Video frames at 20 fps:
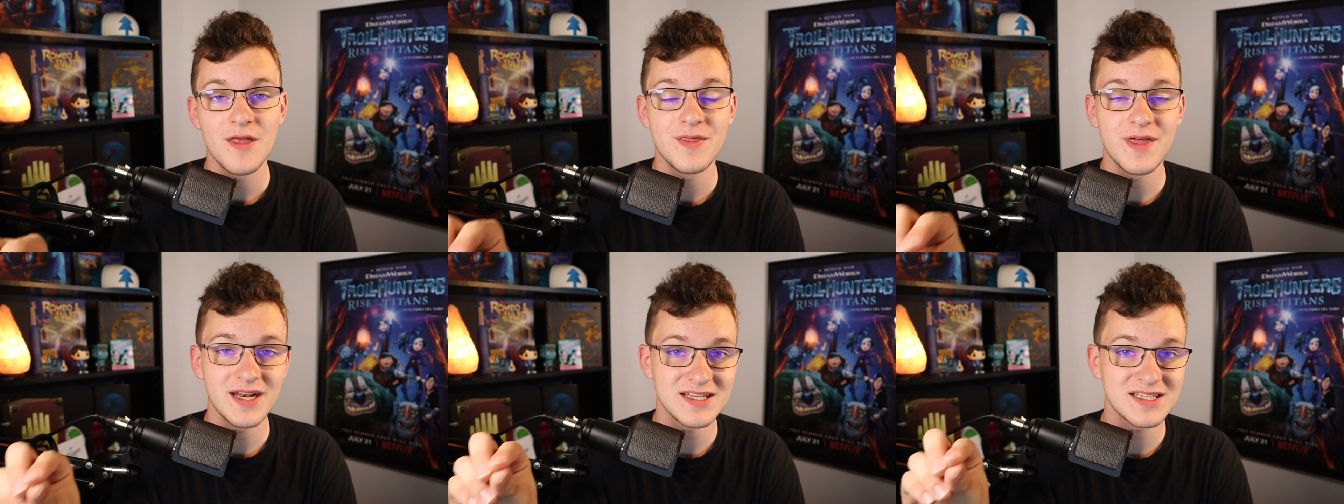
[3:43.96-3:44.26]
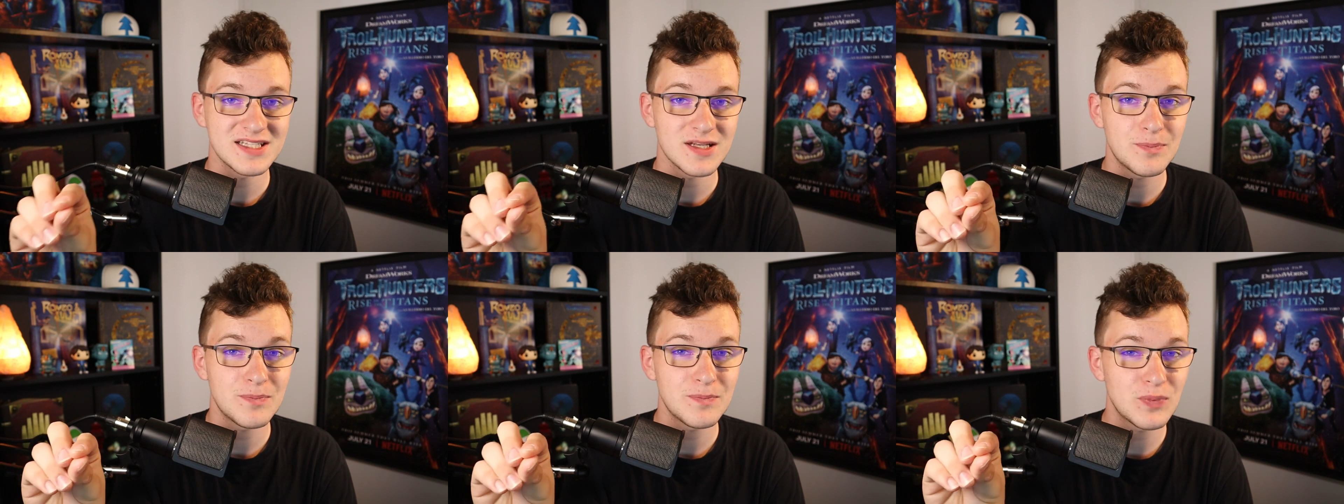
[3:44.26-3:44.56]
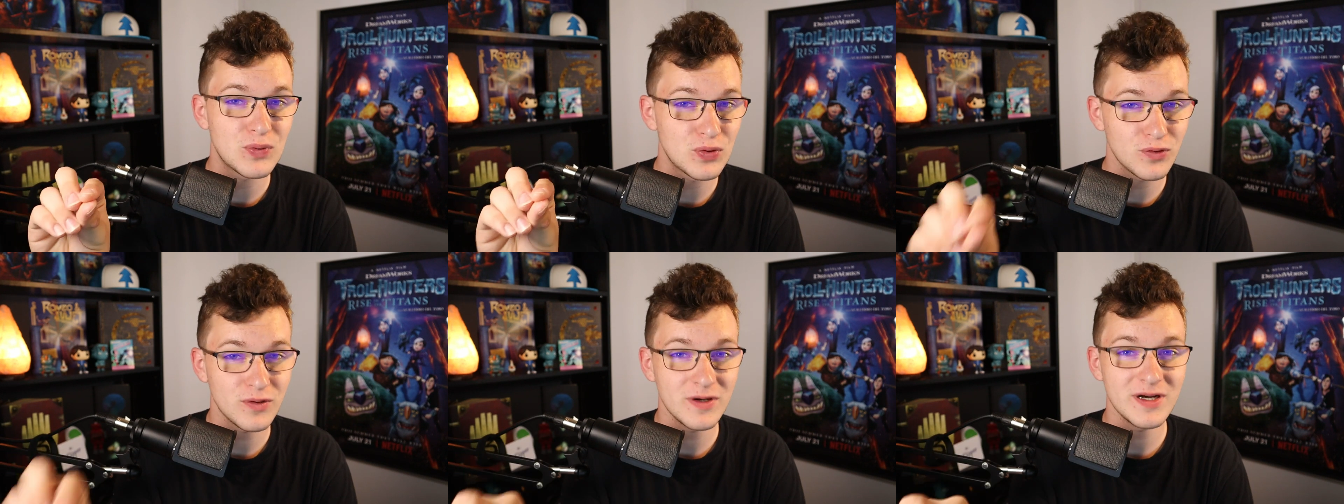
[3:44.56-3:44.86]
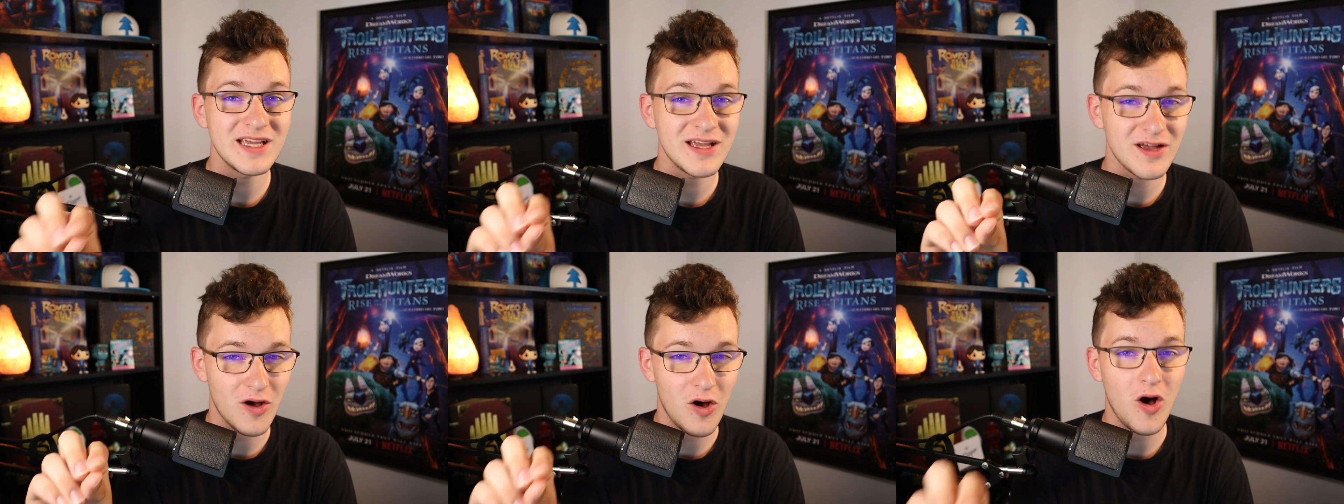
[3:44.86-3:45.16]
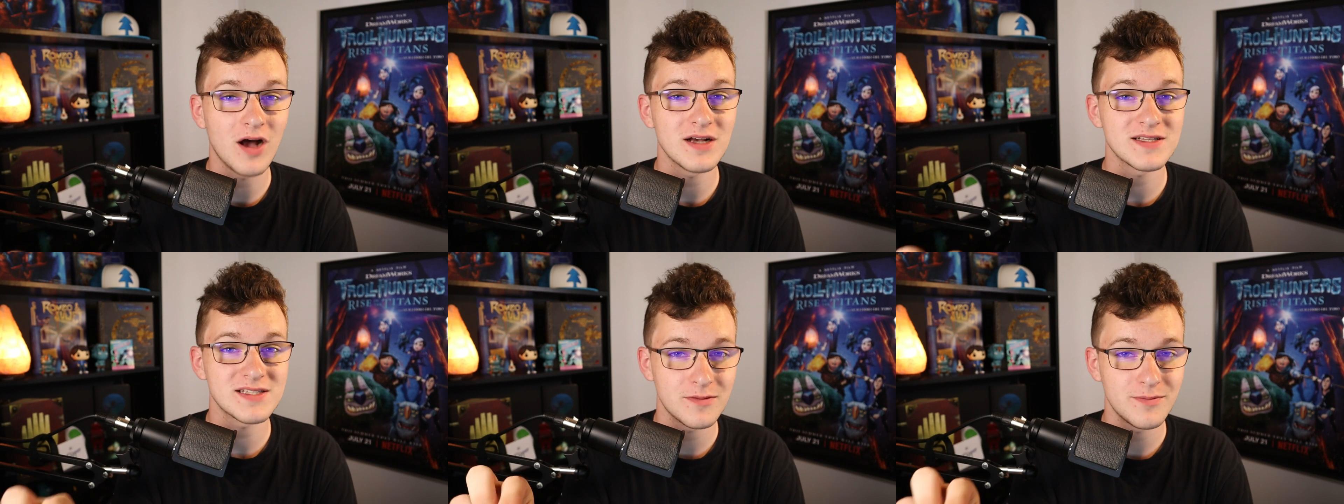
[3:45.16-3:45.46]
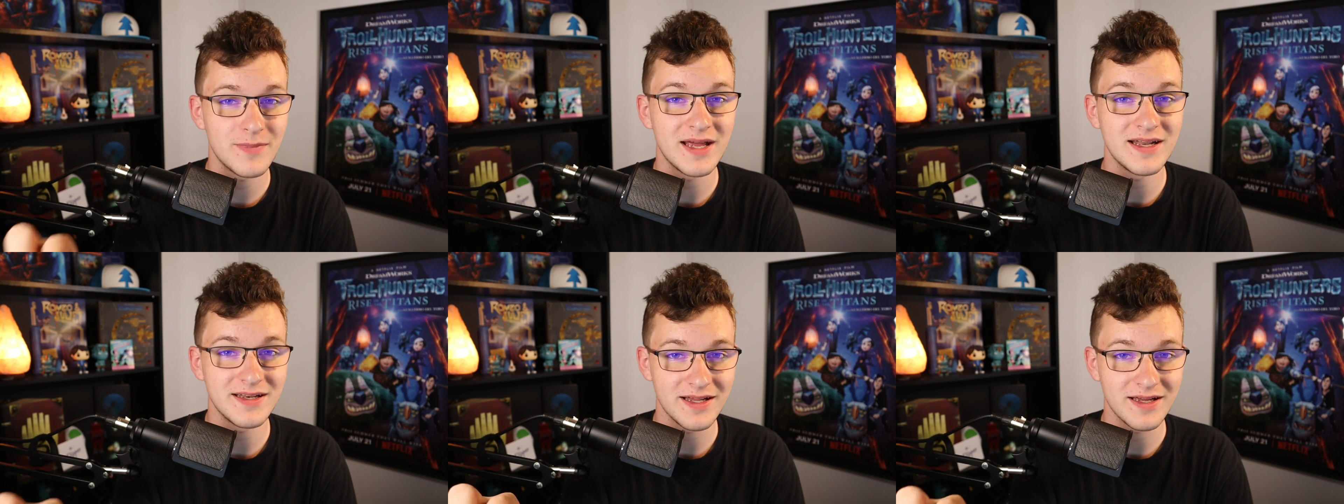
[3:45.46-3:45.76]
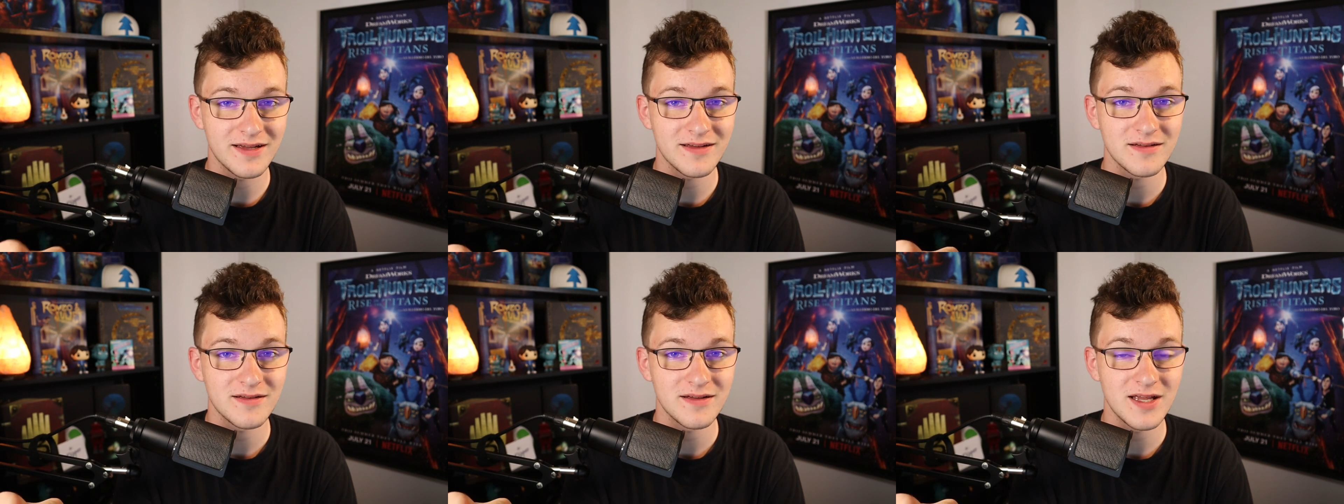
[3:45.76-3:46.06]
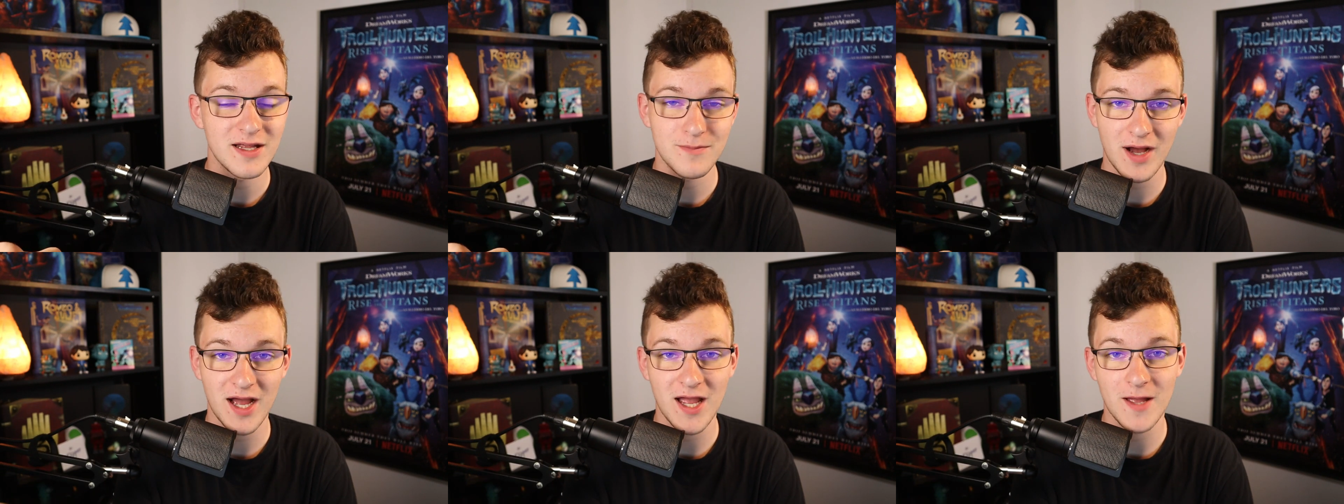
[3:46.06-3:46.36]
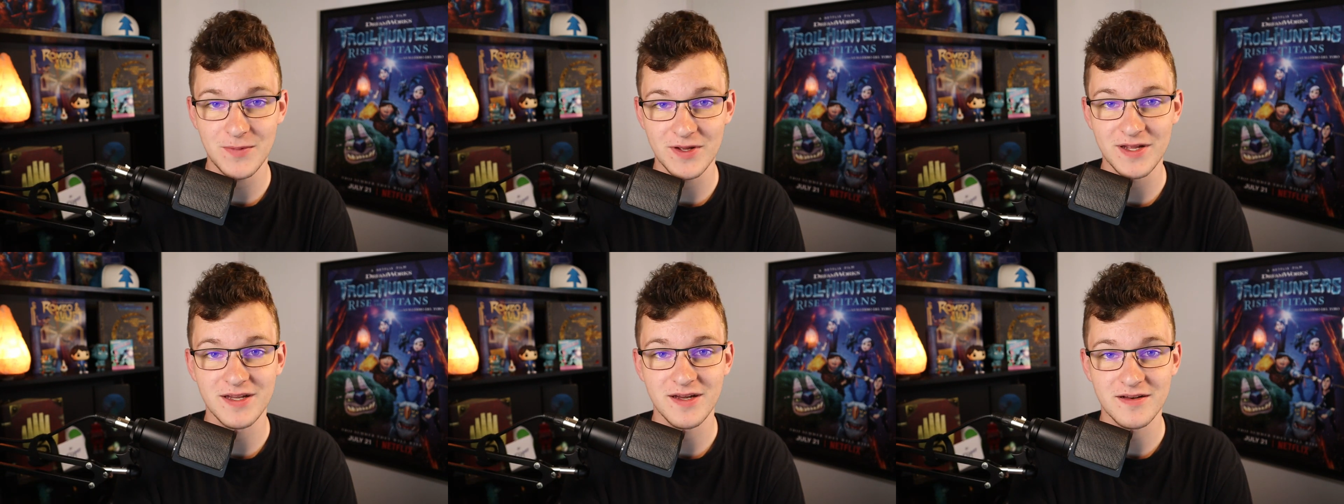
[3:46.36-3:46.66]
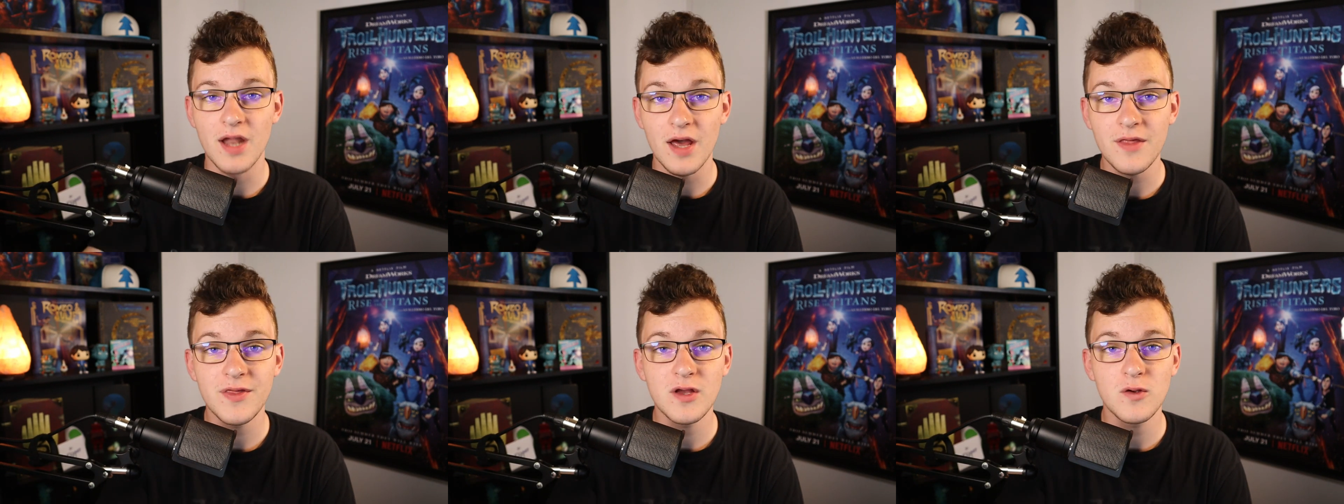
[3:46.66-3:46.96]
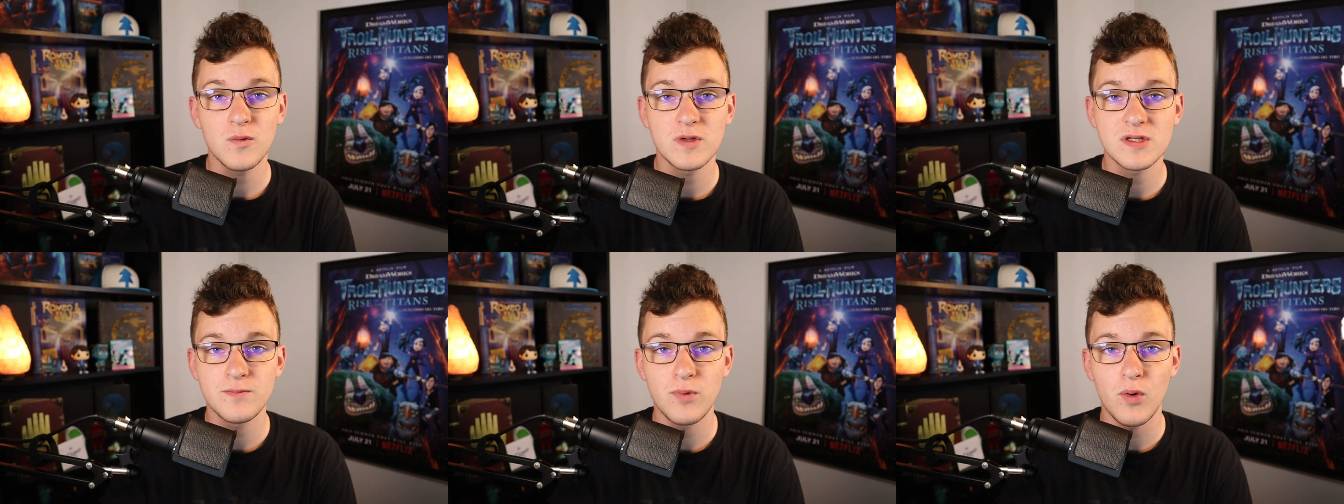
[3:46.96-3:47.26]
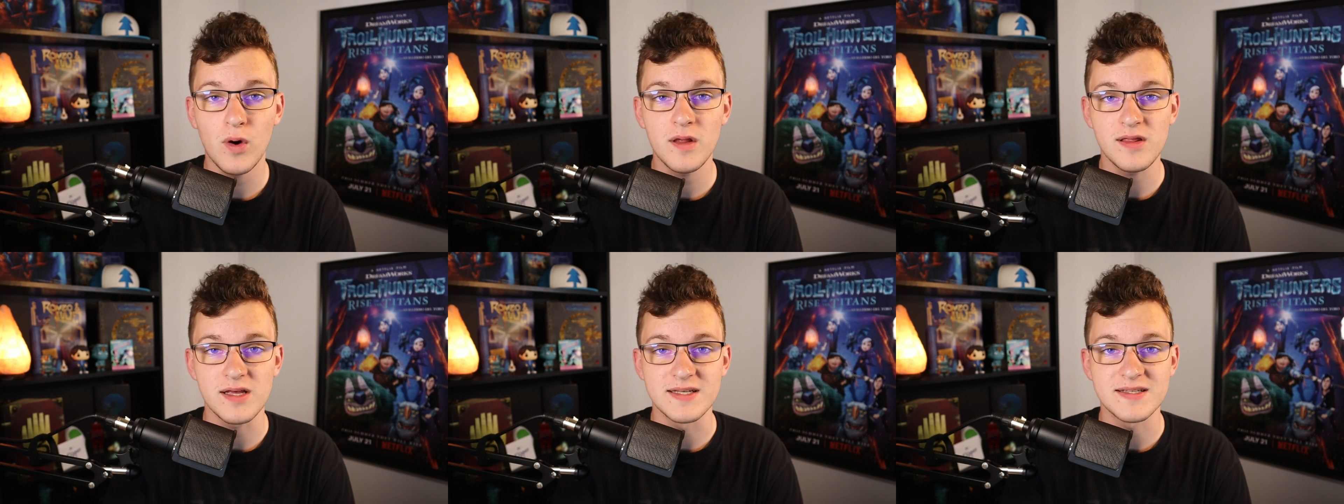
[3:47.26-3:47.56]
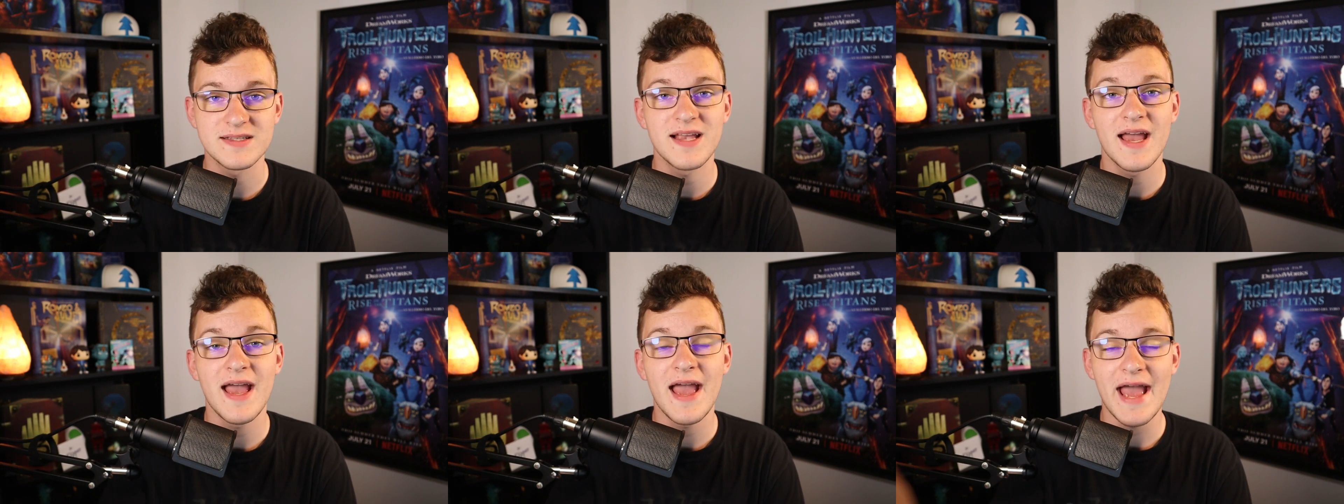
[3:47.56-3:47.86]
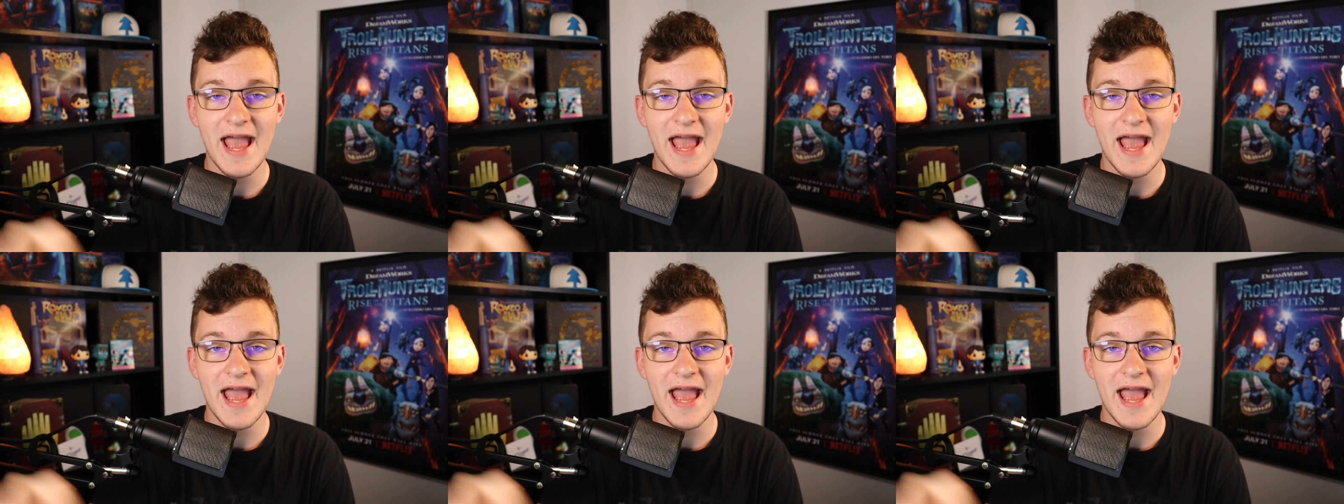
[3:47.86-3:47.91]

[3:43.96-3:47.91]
then it's a pretty awesome ending, in my opinion. Nothing was pointless.